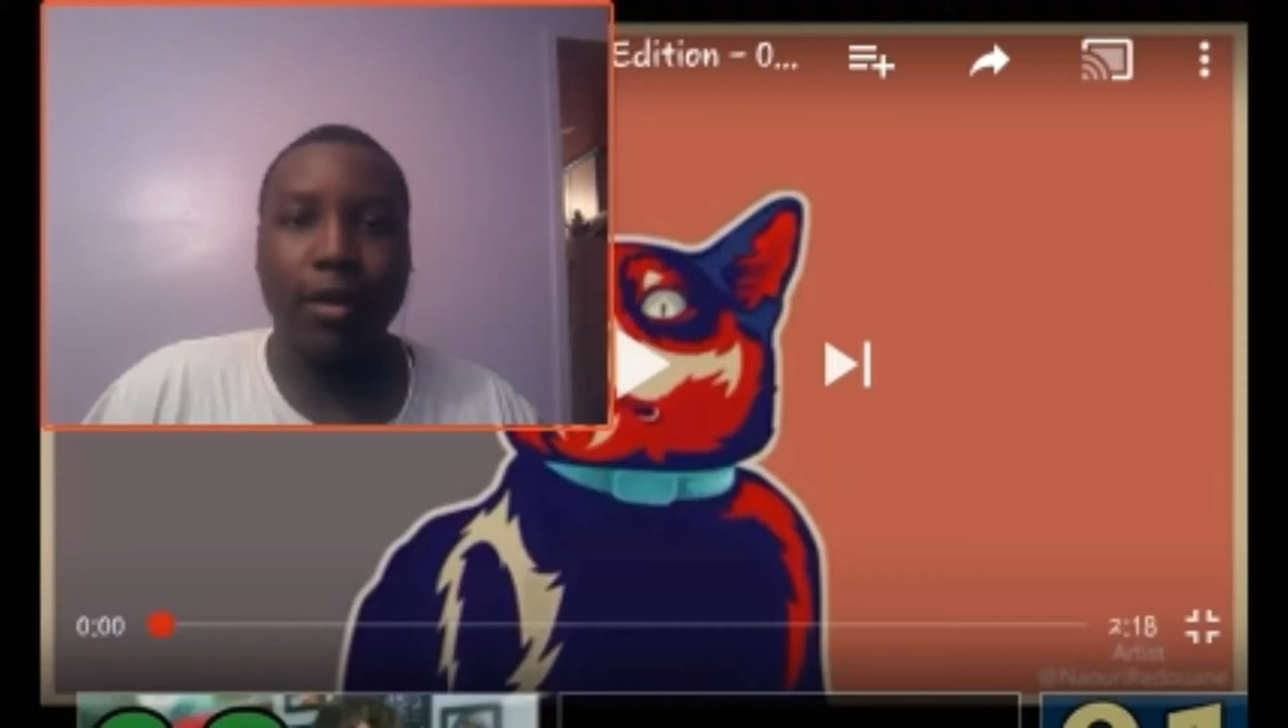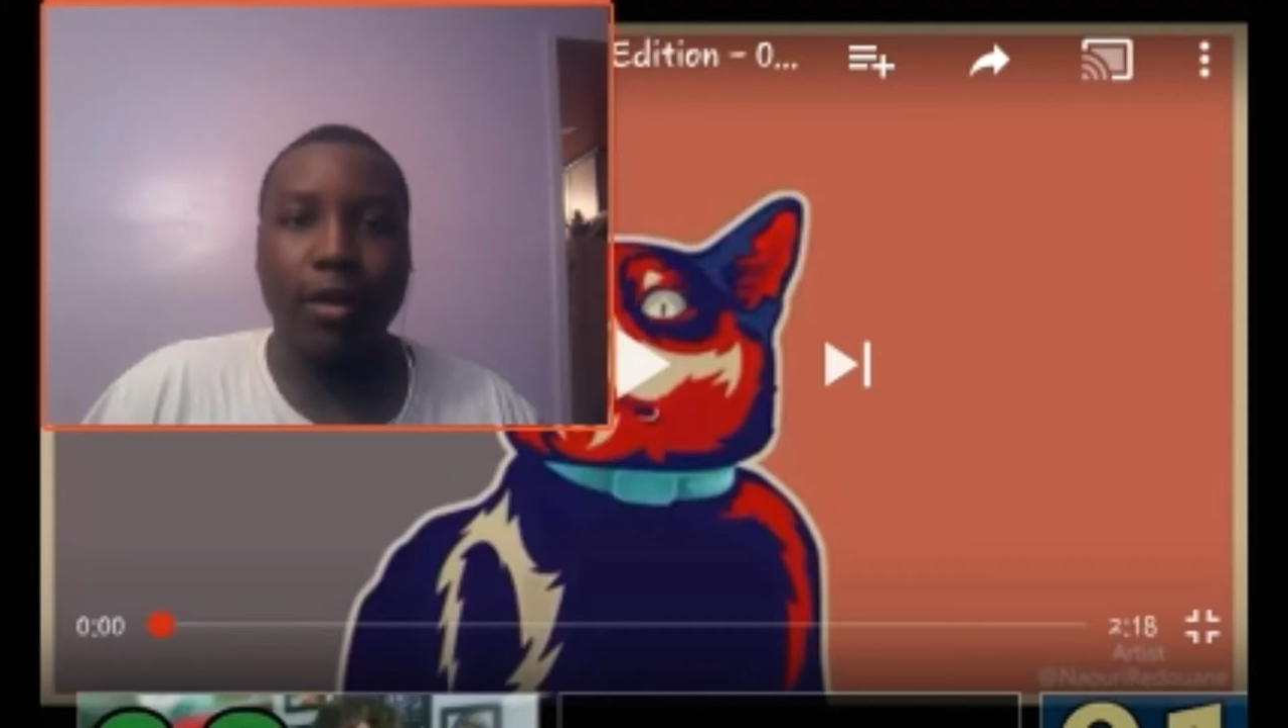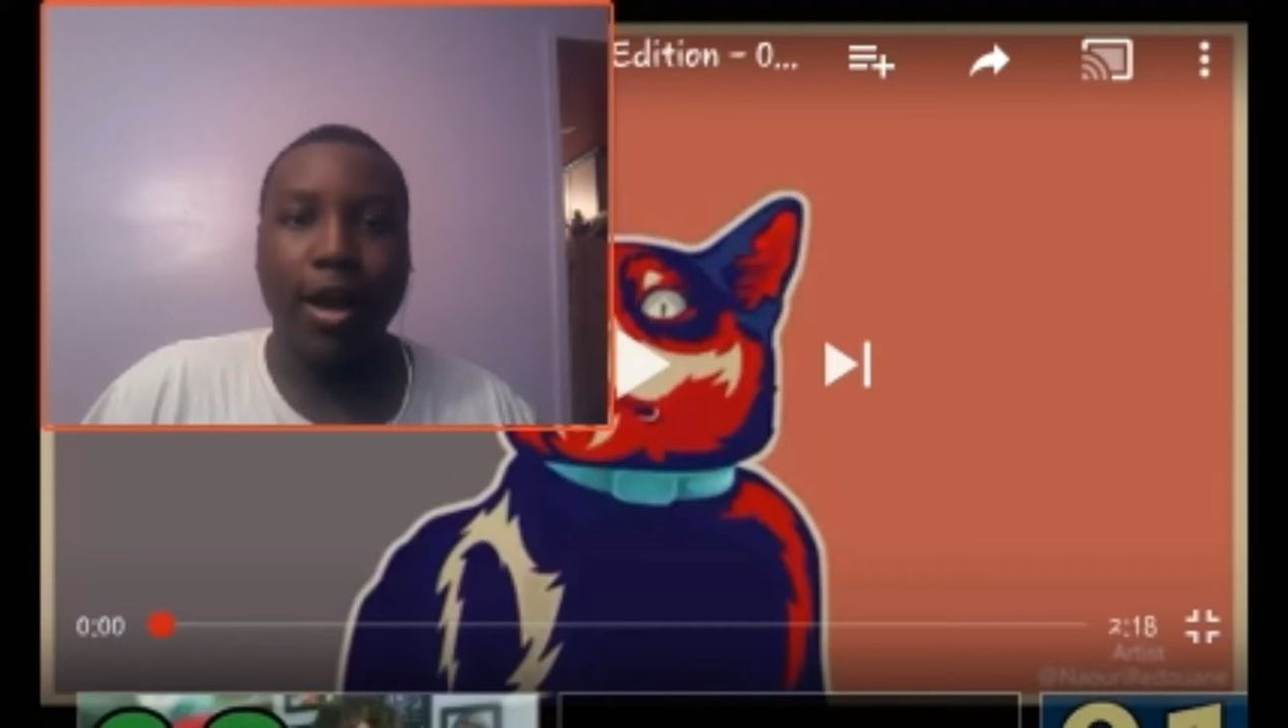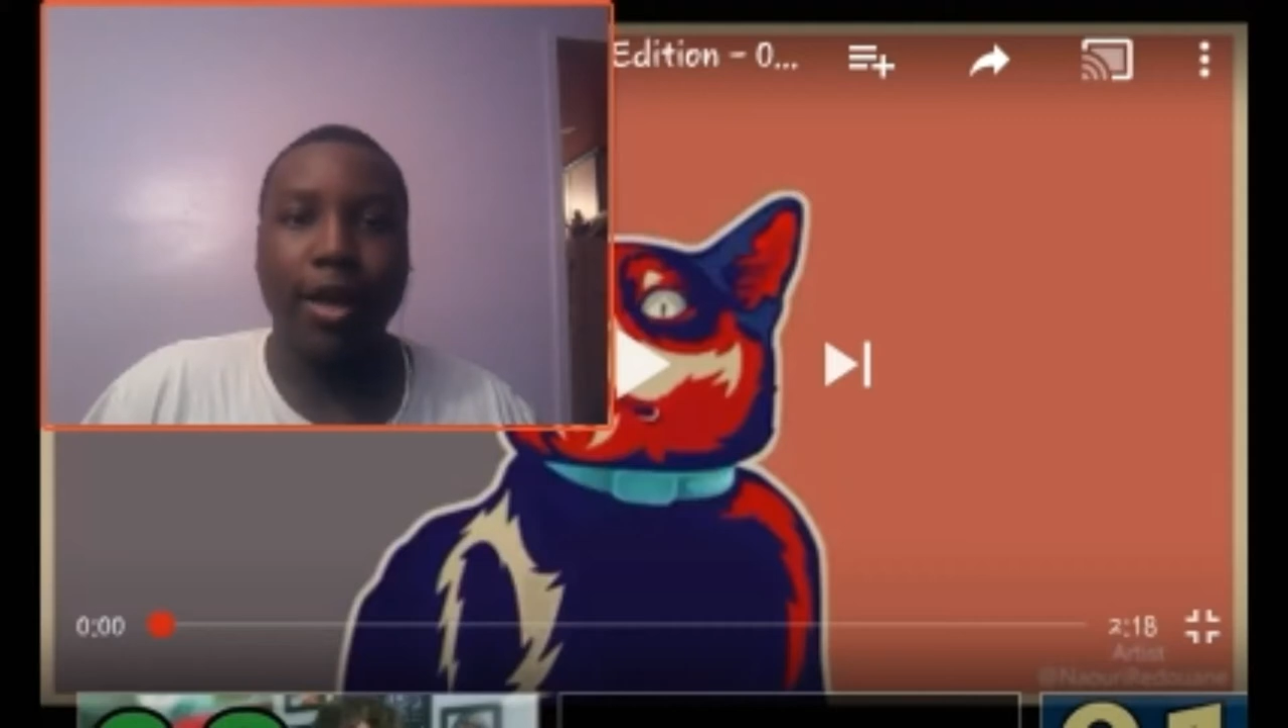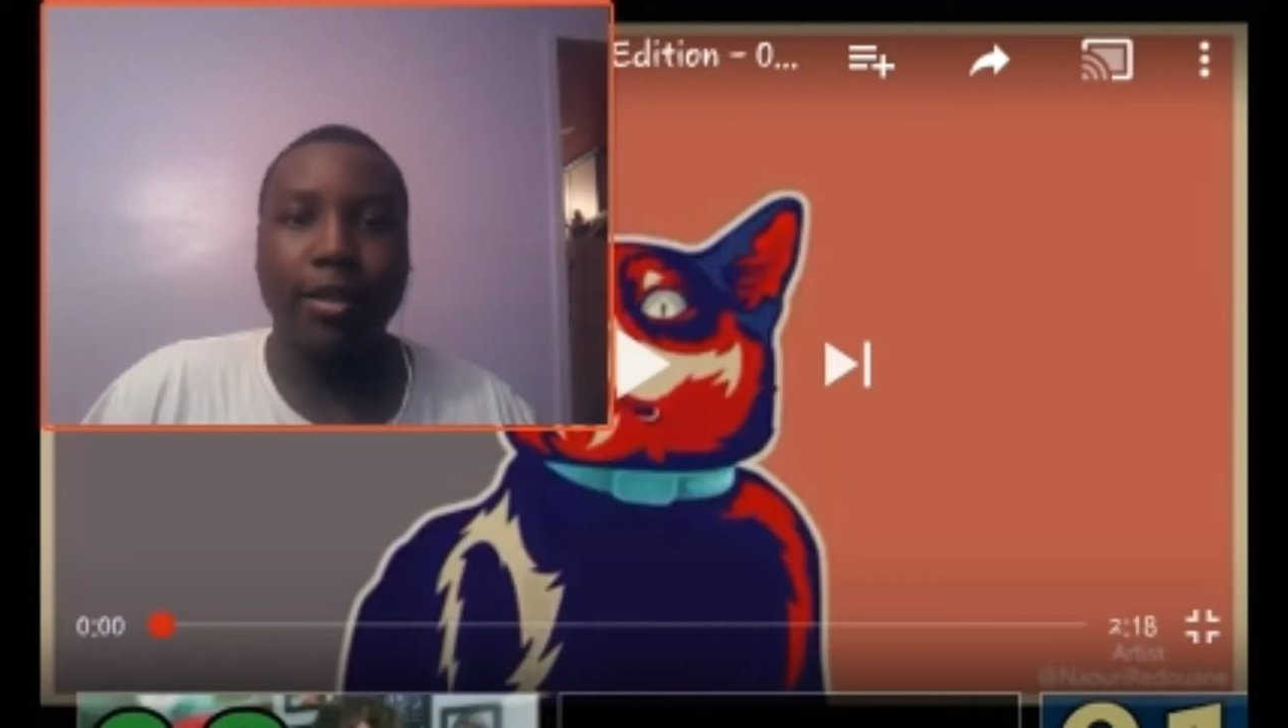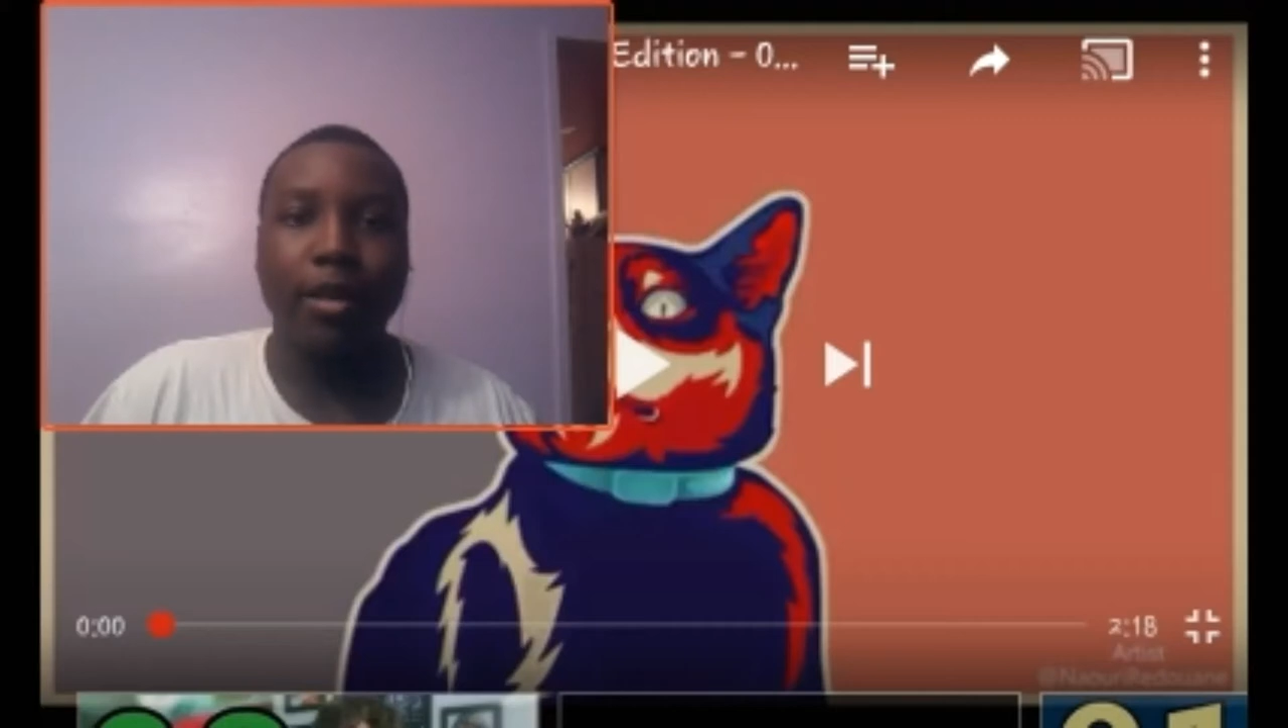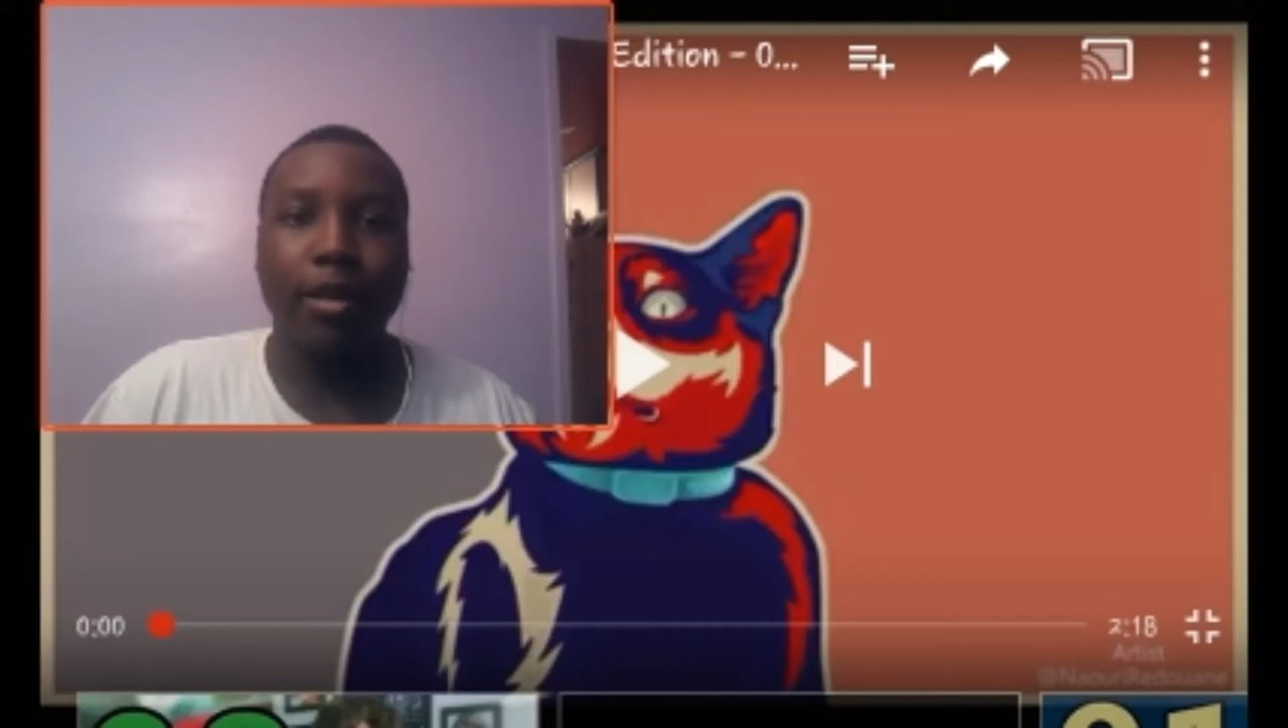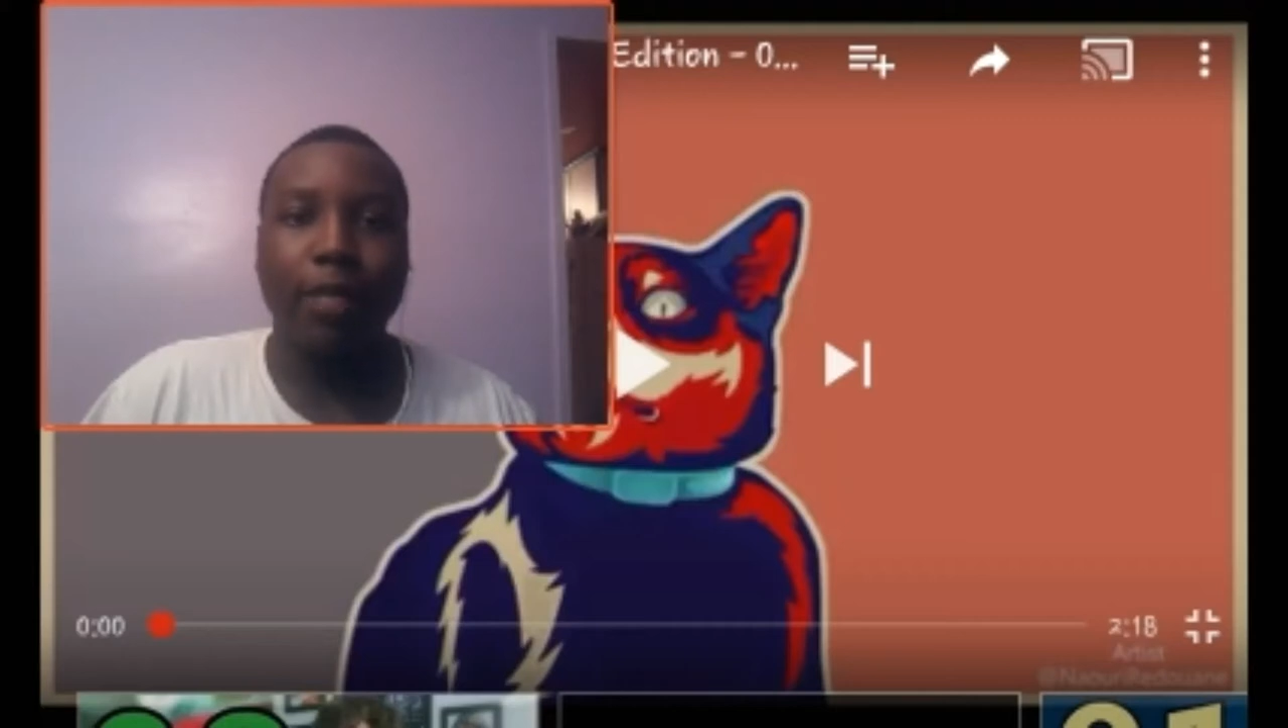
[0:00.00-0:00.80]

guys,